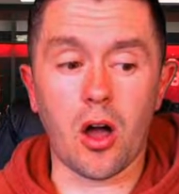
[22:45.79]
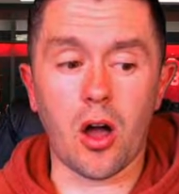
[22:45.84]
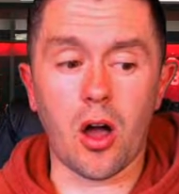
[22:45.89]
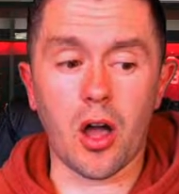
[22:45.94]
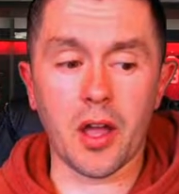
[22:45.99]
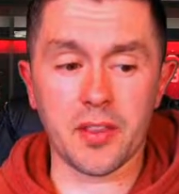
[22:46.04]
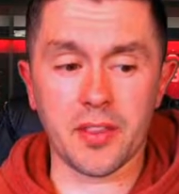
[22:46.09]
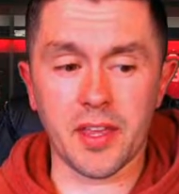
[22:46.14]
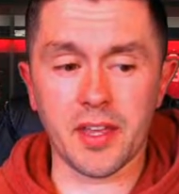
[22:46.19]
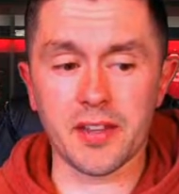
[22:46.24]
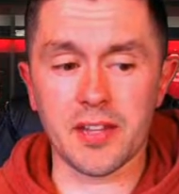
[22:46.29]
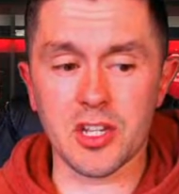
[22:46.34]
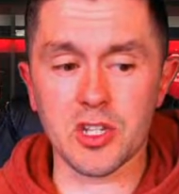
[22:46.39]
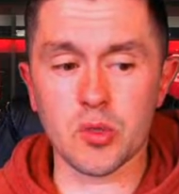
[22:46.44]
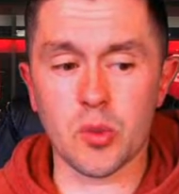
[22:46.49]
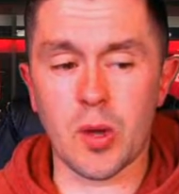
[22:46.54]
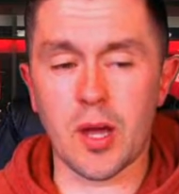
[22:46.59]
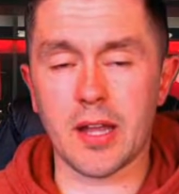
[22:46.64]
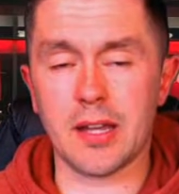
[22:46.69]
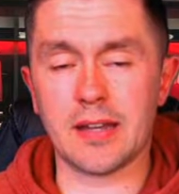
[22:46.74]
I think this
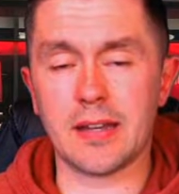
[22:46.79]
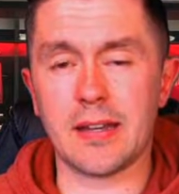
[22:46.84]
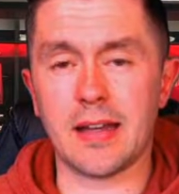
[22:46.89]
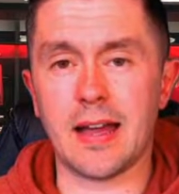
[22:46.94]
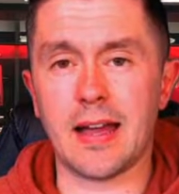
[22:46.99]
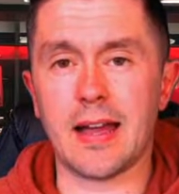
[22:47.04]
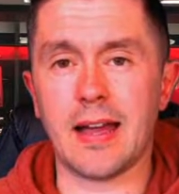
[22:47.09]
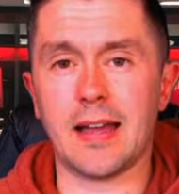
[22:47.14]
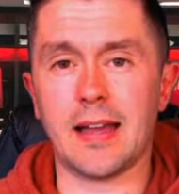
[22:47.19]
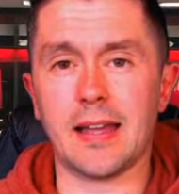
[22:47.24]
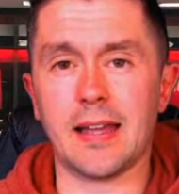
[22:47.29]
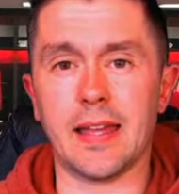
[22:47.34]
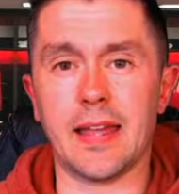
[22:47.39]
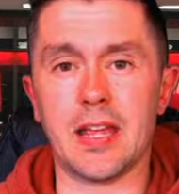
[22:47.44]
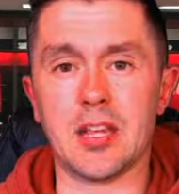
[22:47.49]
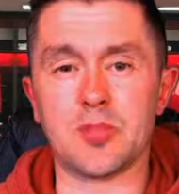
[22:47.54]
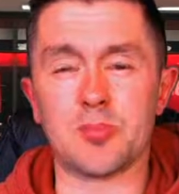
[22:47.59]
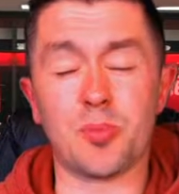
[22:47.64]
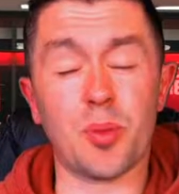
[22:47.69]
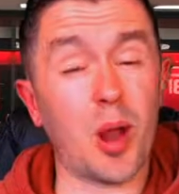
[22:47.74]
one
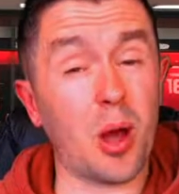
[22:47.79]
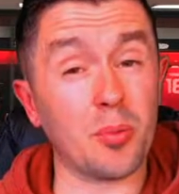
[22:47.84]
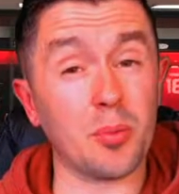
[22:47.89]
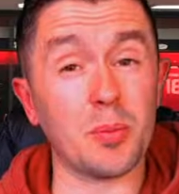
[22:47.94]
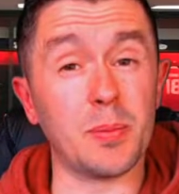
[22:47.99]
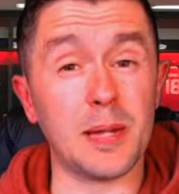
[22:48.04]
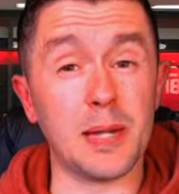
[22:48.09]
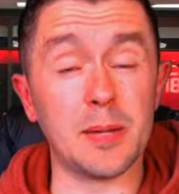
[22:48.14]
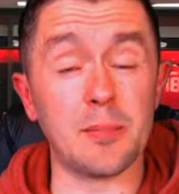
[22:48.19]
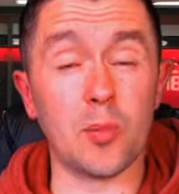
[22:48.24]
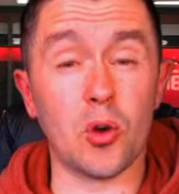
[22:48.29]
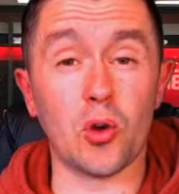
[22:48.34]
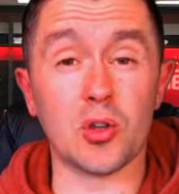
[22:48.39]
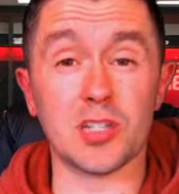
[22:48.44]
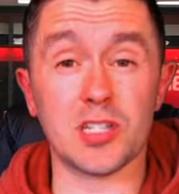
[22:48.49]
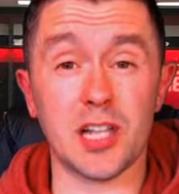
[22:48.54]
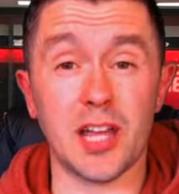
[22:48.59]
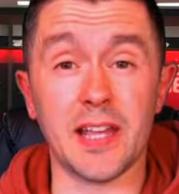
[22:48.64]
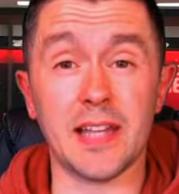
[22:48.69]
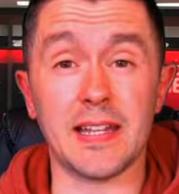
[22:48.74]
is probably the most
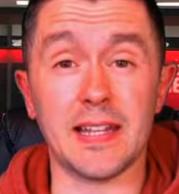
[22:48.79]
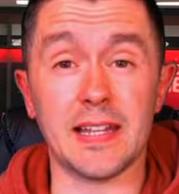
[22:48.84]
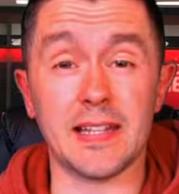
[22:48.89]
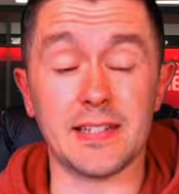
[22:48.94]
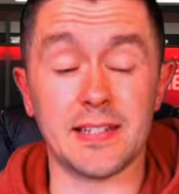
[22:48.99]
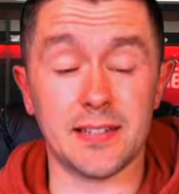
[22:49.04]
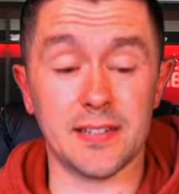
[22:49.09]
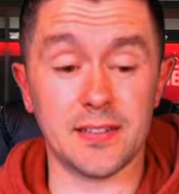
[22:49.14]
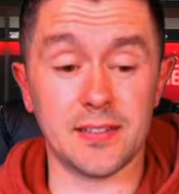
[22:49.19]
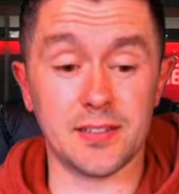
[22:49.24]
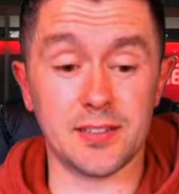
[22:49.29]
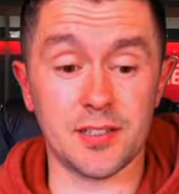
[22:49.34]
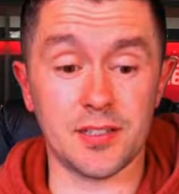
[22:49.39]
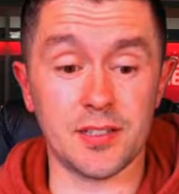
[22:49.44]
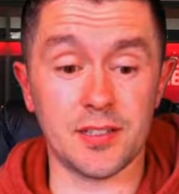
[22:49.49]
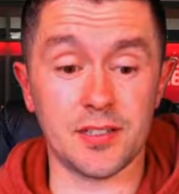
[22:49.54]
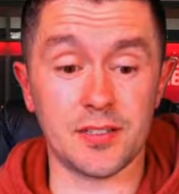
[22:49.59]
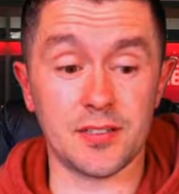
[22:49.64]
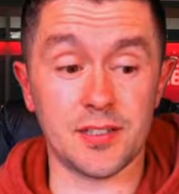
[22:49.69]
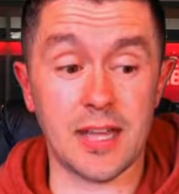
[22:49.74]
likely
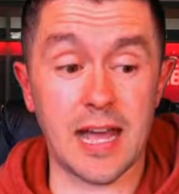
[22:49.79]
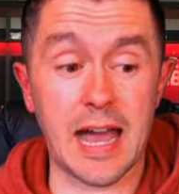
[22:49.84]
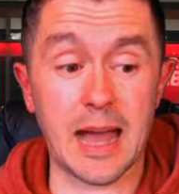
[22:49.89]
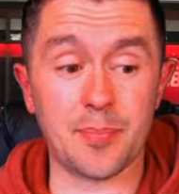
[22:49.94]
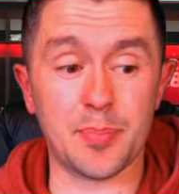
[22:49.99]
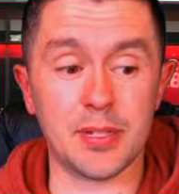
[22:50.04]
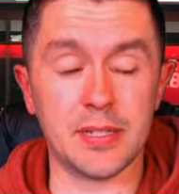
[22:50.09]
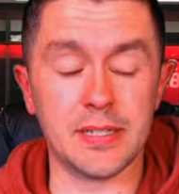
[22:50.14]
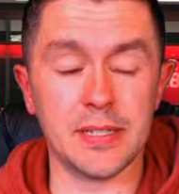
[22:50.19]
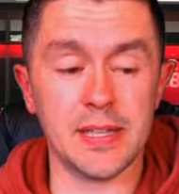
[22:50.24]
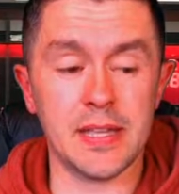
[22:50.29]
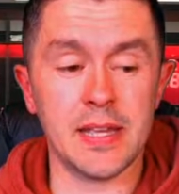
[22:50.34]
to happen.